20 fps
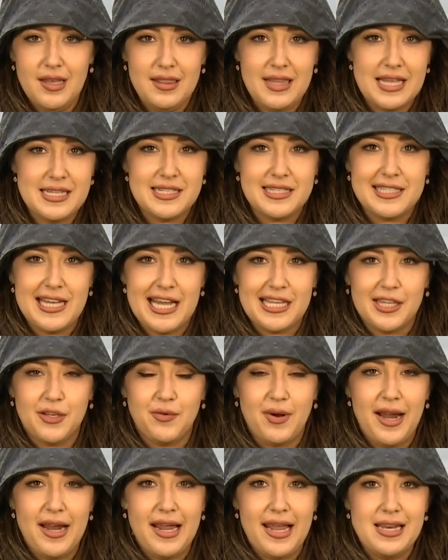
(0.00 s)
That's
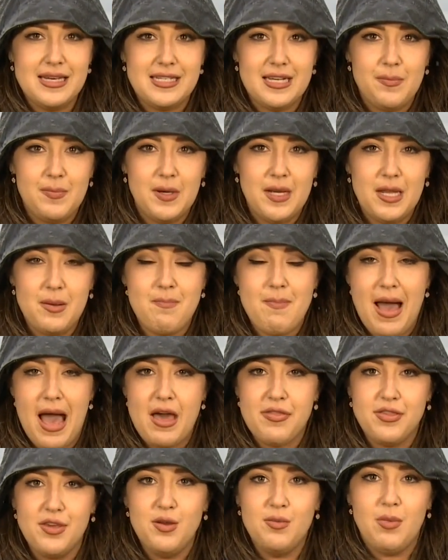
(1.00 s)
exactly right. And Deputy
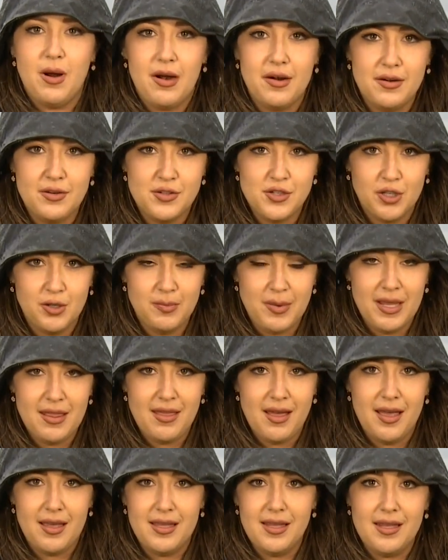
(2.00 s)
Matthew Martin told me
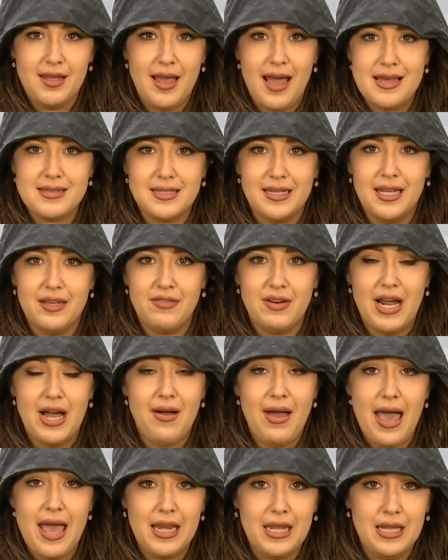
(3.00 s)
that he hasn't given
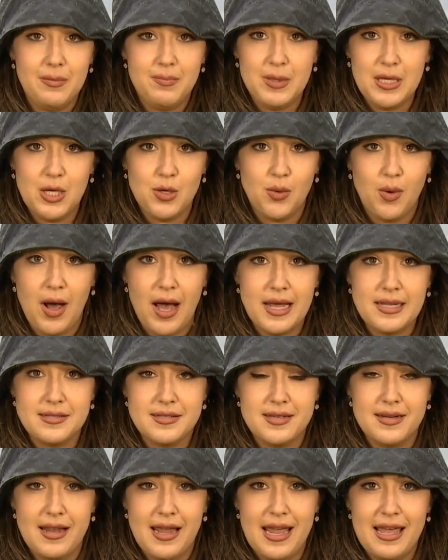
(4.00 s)
out any
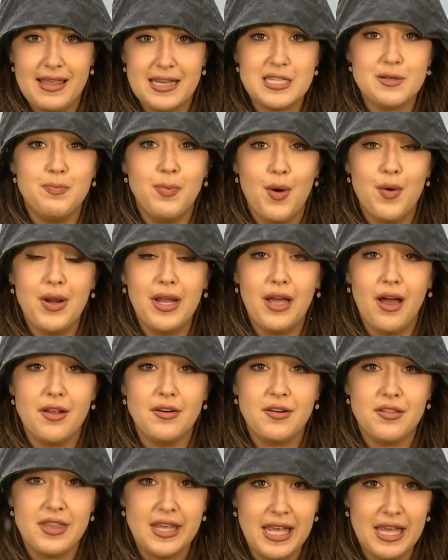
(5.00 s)
BUIs today. That's boating
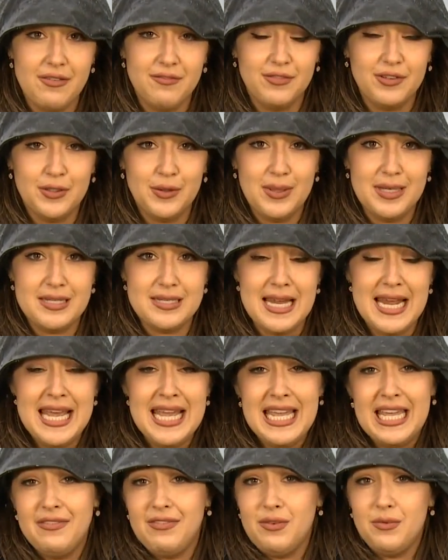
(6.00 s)
under the influence.
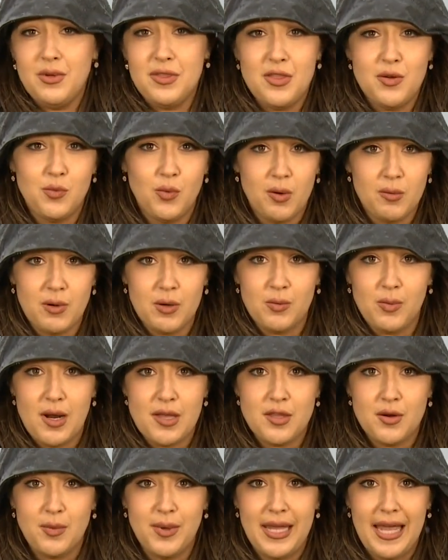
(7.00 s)
Even with the warmer
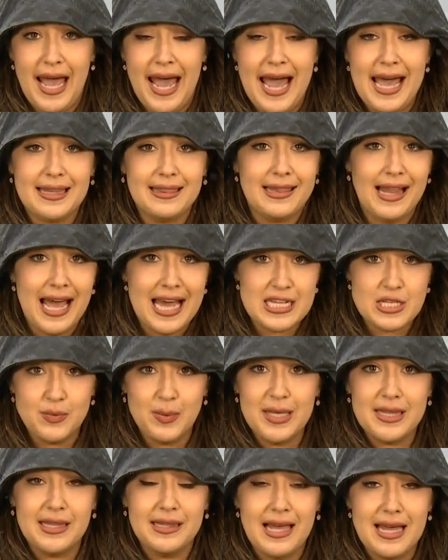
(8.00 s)
weather we had last
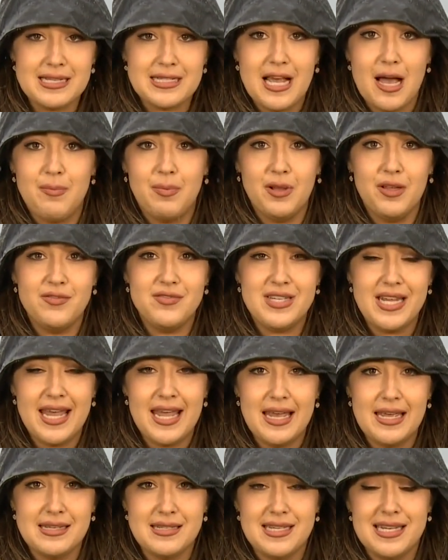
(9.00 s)
week, the last couple of
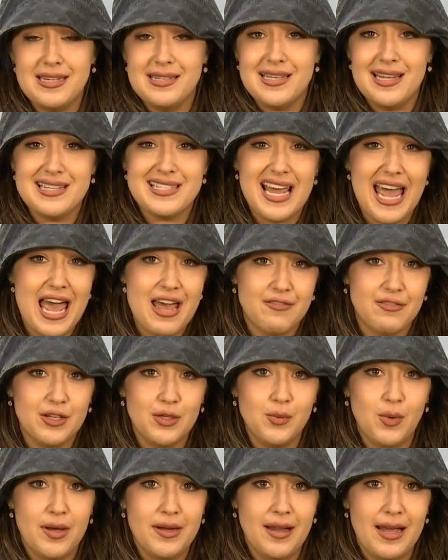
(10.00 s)
days, he says
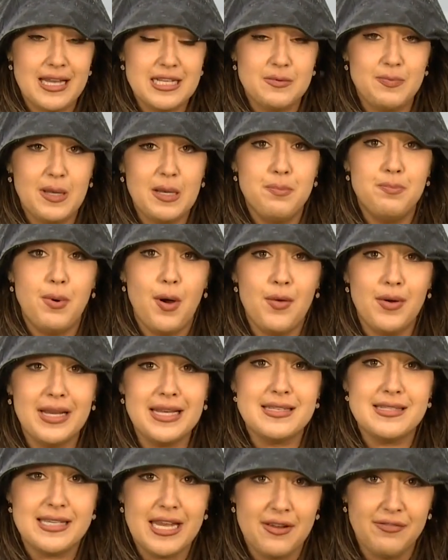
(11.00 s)
everyone has been
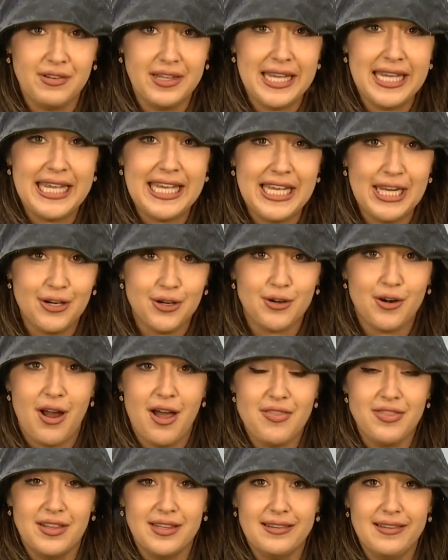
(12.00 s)
boating safely here
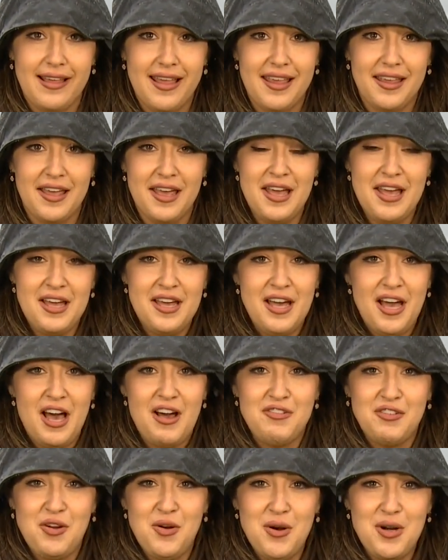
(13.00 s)
on the lake.
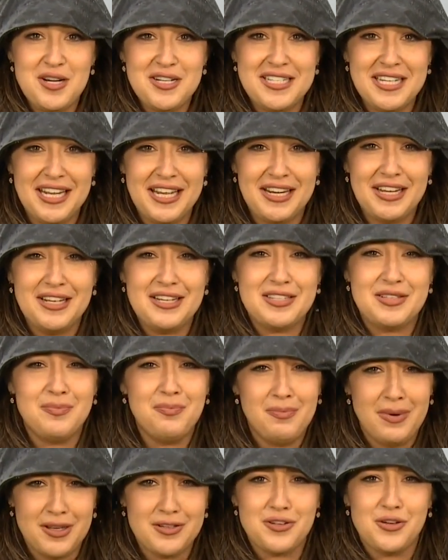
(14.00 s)
Of course, it is
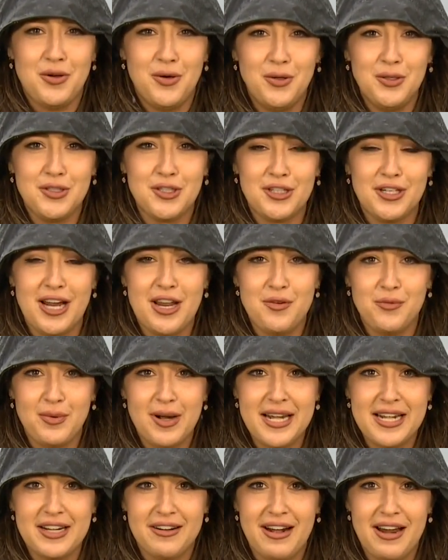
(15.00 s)
much colder and
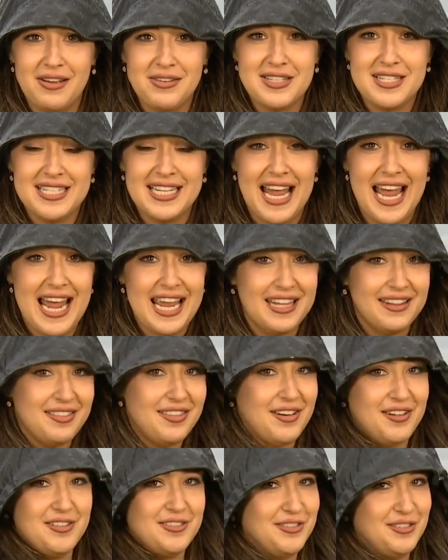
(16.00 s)
rainier
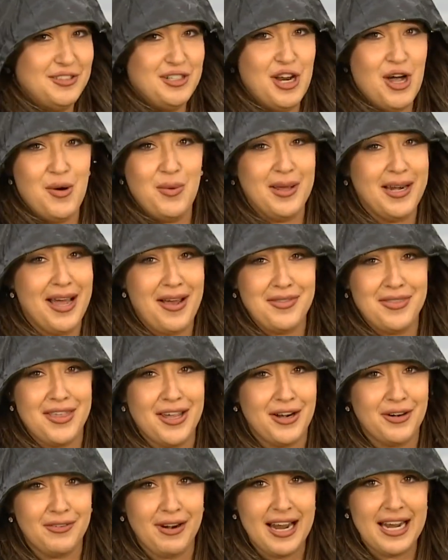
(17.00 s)
outside. There's no one out
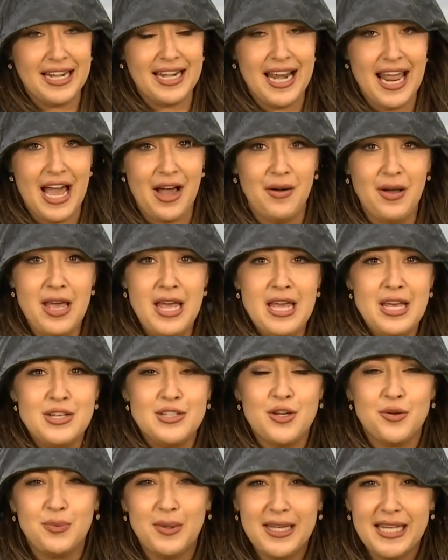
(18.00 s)
there right now.
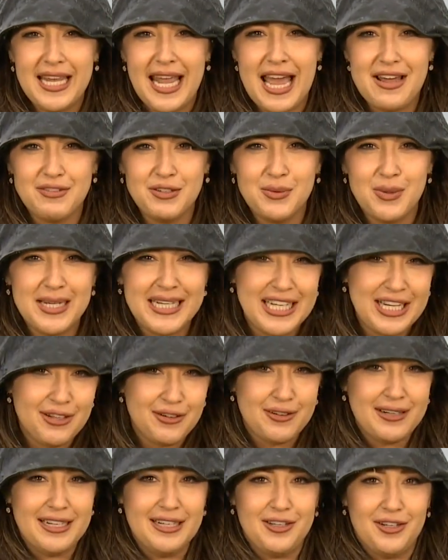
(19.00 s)
So really everyone
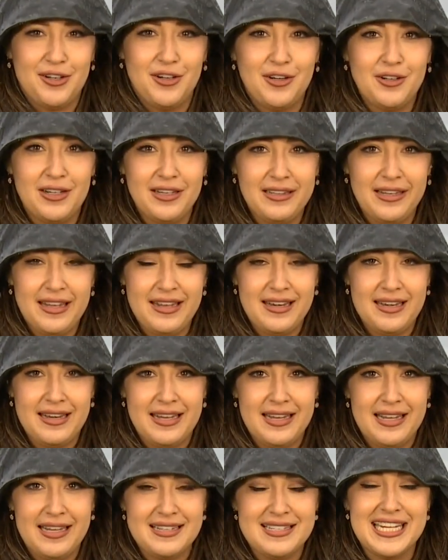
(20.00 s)
here in
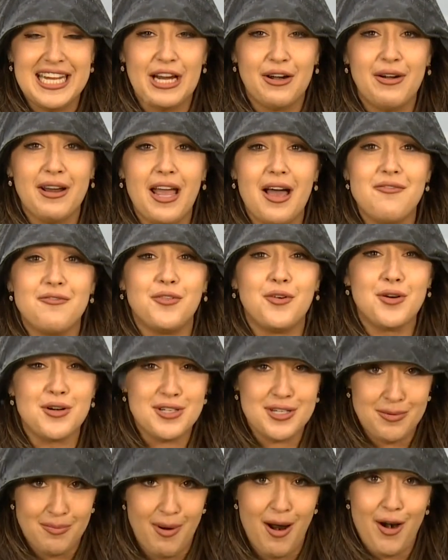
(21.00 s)
Kirkland is gearing up for
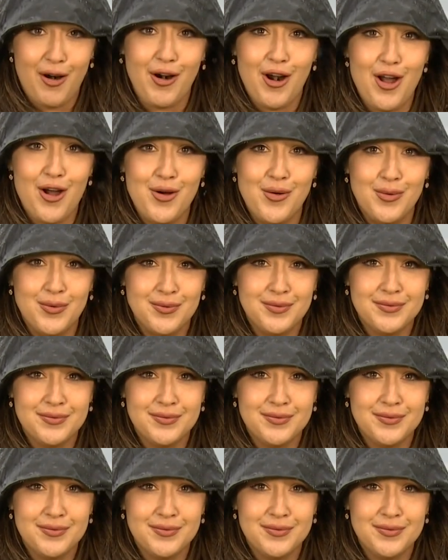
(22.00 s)
tomorrow.